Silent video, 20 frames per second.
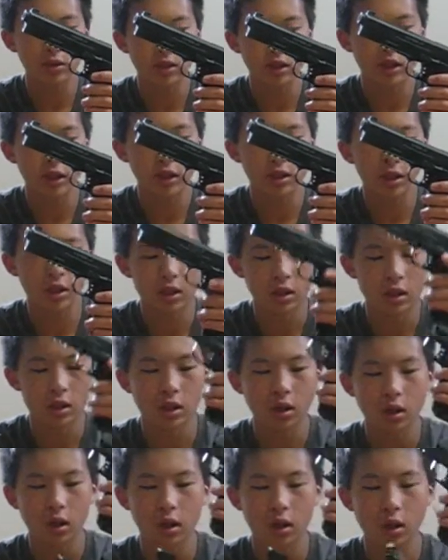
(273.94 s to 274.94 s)
release,
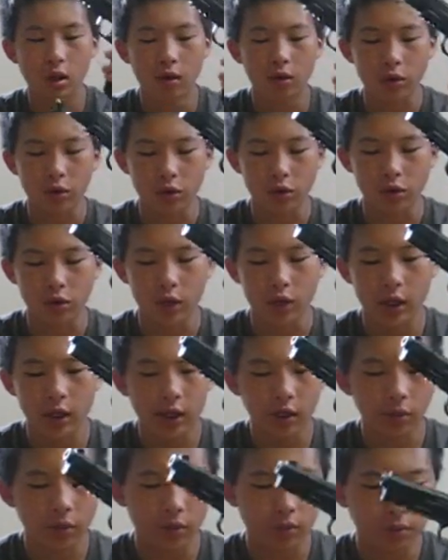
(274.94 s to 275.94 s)
falls right
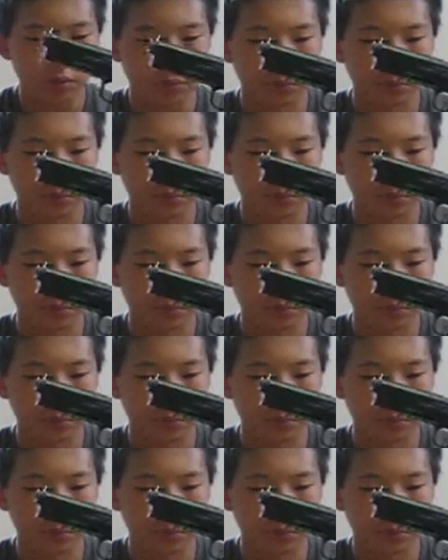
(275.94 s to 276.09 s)
out.